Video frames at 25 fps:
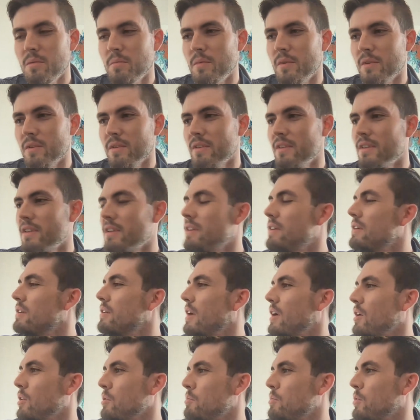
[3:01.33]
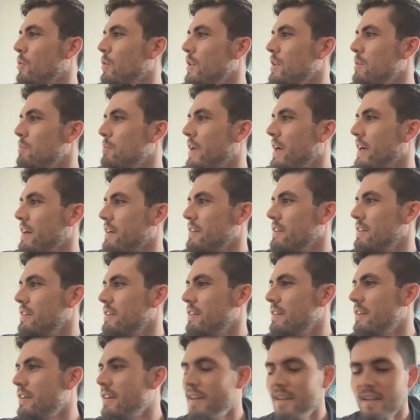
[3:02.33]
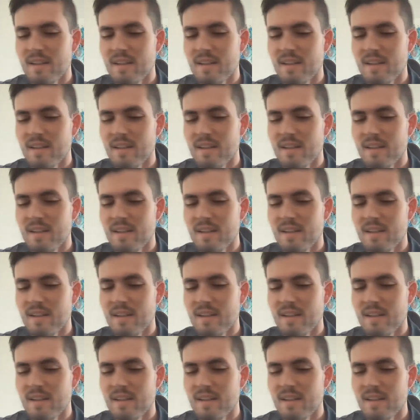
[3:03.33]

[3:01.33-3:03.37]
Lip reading: built Outpoint back in